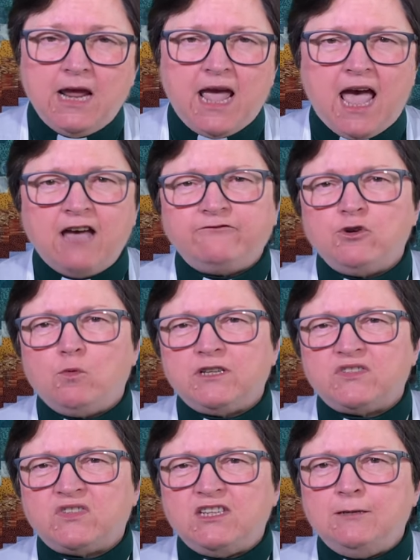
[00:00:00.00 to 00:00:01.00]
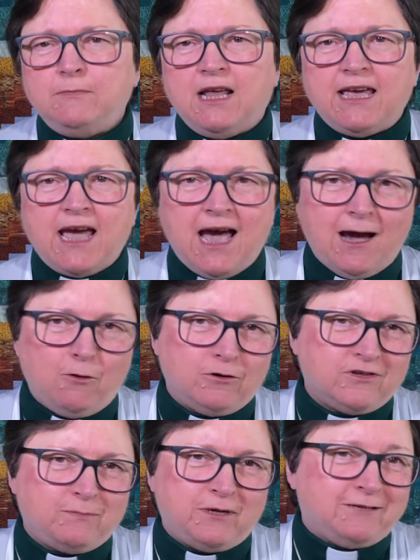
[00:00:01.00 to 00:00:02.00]
After what seemed like
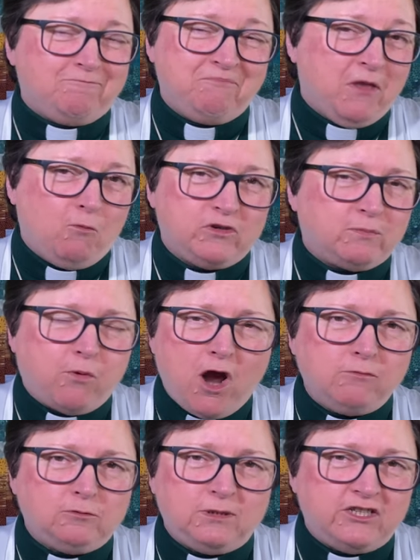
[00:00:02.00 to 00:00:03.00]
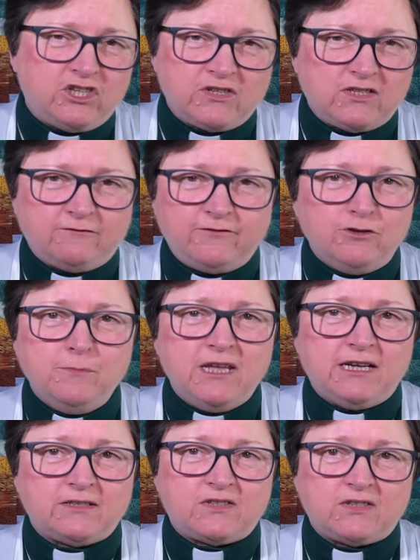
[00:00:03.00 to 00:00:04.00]
hours, but was probably just a few
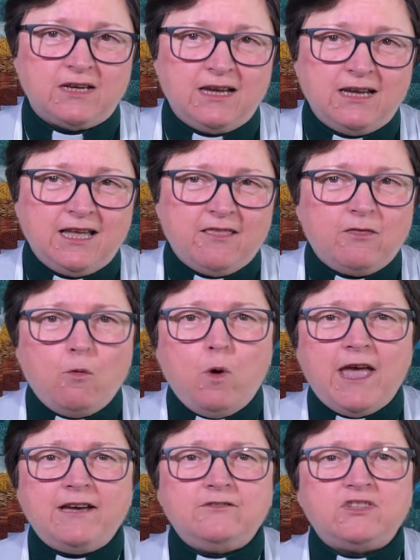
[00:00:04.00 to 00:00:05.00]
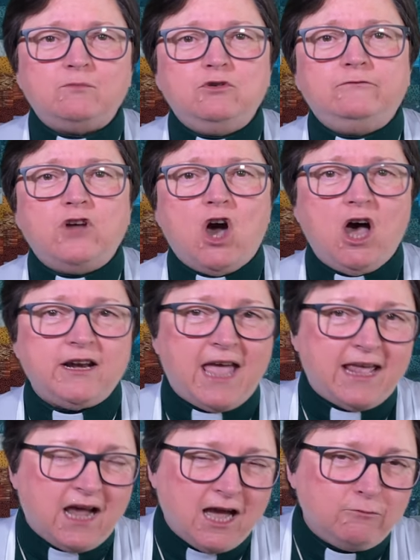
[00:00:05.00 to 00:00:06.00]
minutes, the whales moved on,
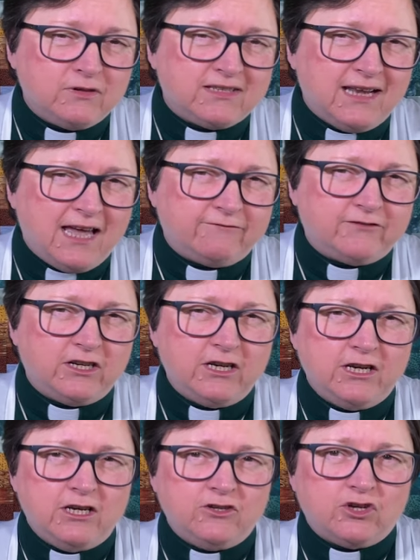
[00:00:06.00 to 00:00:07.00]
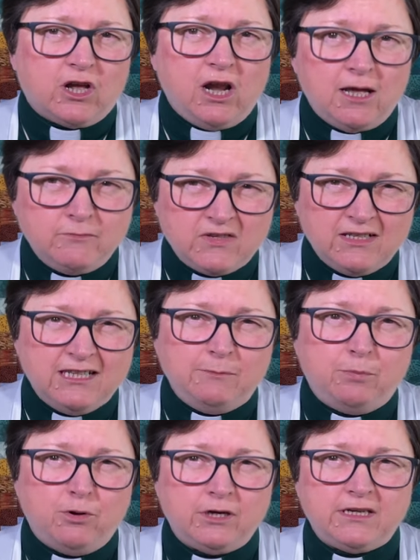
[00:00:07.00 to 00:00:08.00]
and I was left to clumsily
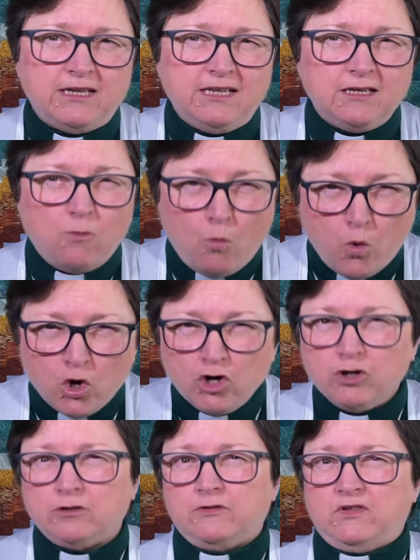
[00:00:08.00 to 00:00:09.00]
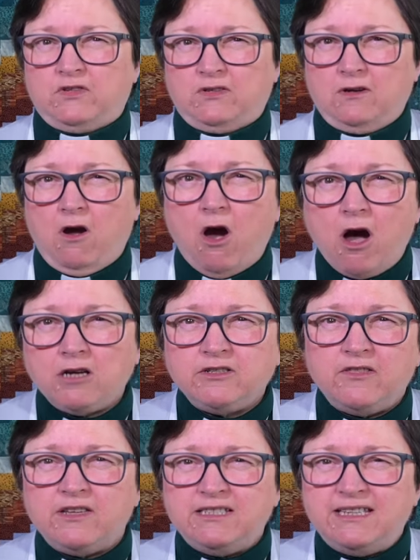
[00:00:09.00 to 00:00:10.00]
put words onto
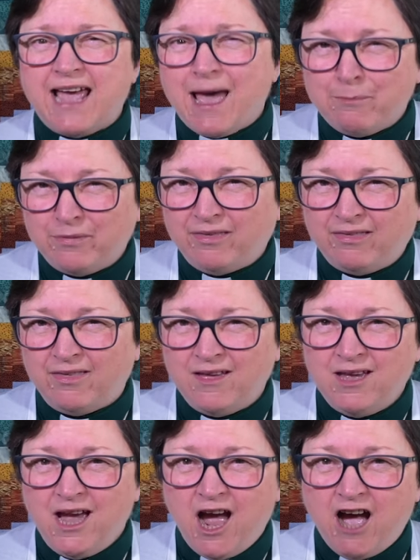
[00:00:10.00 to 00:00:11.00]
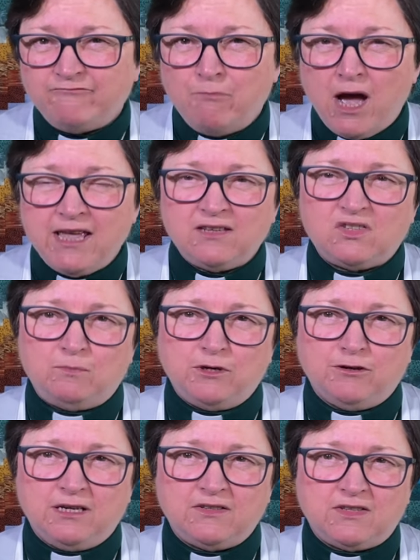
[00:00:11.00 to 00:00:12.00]
the depth of my
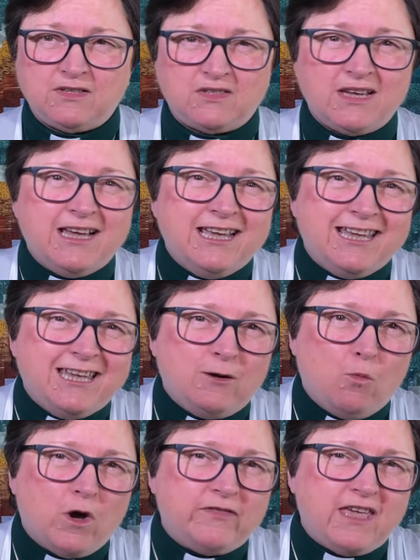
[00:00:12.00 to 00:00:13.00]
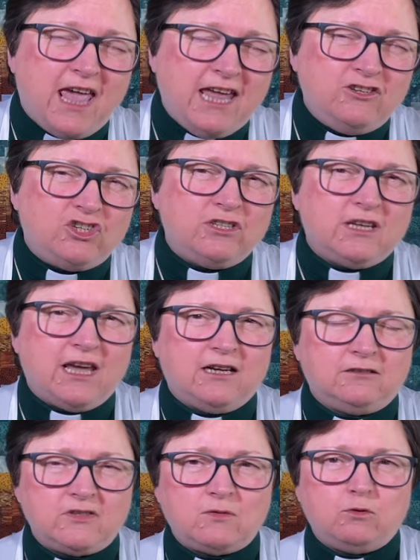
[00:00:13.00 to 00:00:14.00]
experiences in what the ancient
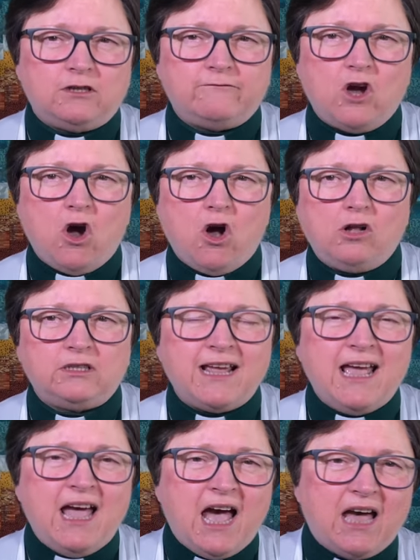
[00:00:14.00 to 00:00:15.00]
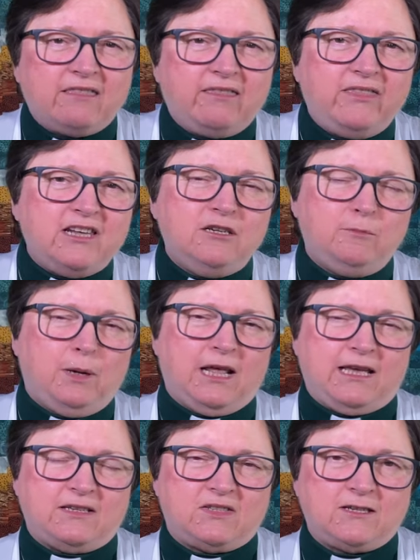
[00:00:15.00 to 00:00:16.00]
Celts would have called a thin
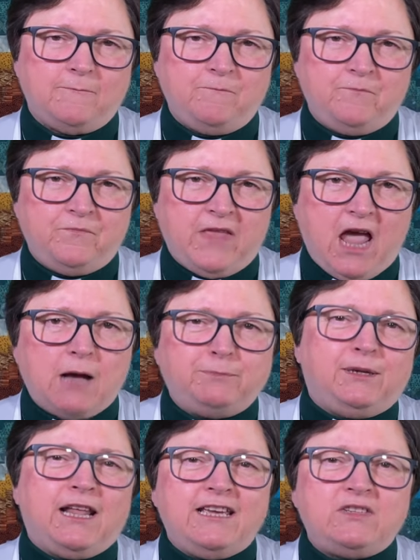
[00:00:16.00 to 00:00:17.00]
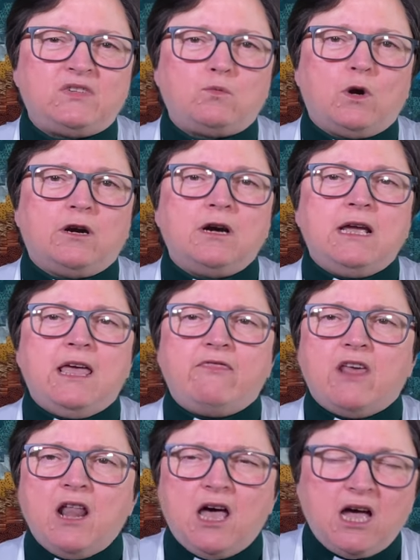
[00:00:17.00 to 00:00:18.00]
place, a place where
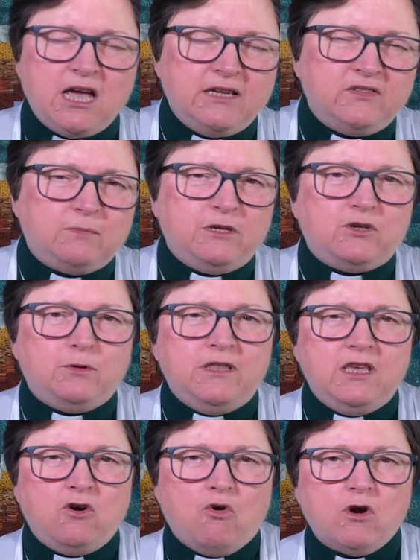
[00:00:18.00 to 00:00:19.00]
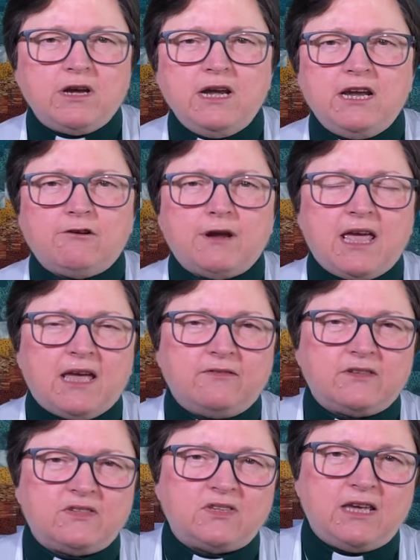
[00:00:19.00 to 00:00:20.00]
the lines between the ordinary and
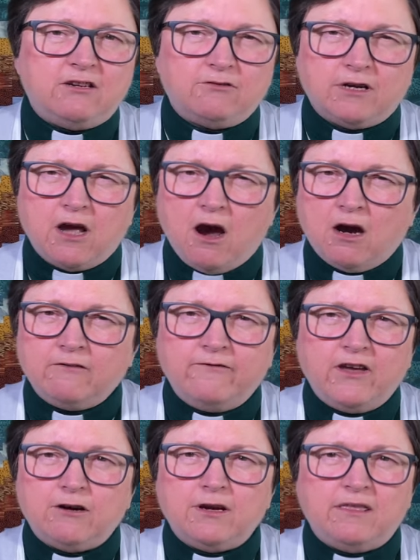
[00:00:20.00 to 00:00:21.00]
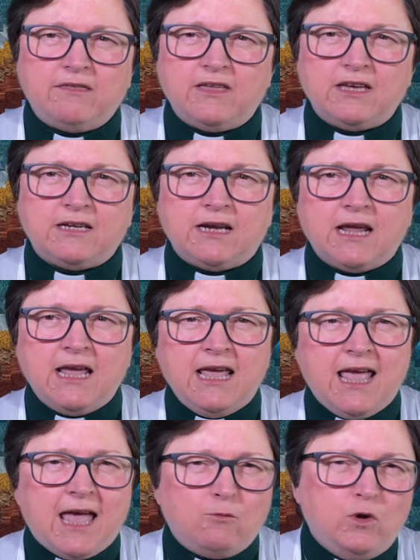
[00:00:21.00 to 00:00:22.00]
the sacred are very thin,
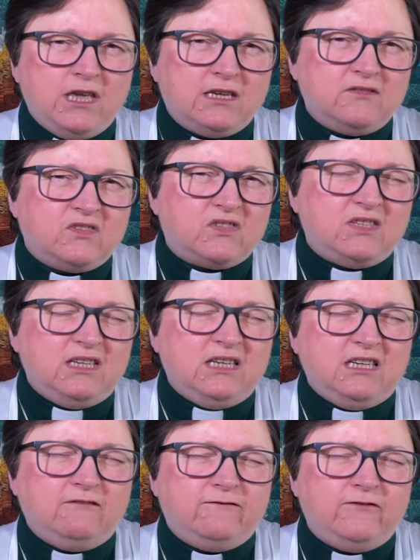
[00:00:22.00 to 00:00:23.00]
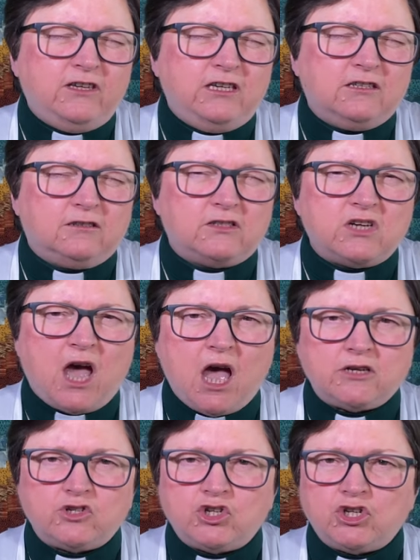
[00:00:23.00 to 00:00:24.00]
and we can see, feel,
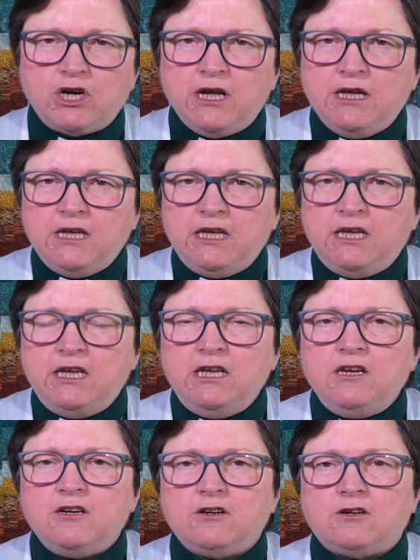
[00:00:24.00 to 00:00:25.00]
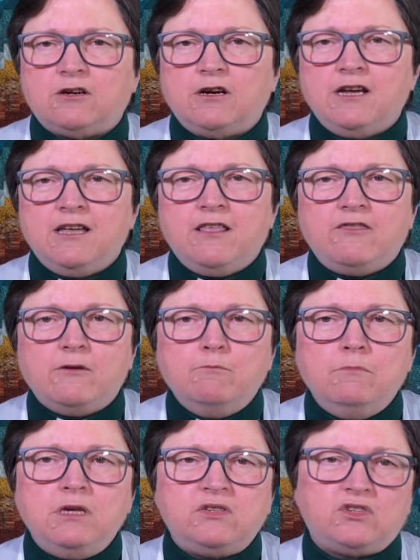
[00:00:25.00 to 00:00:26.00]
touch, hear the
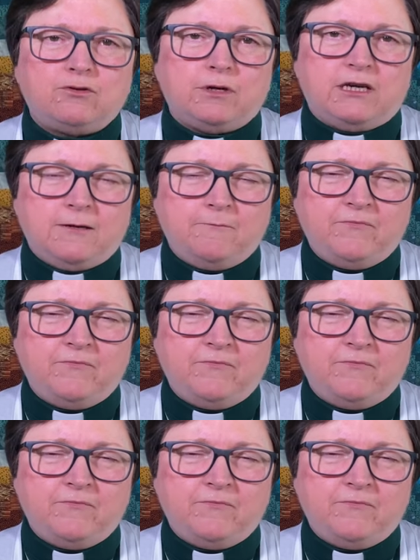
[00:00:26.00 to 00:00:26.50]
mystery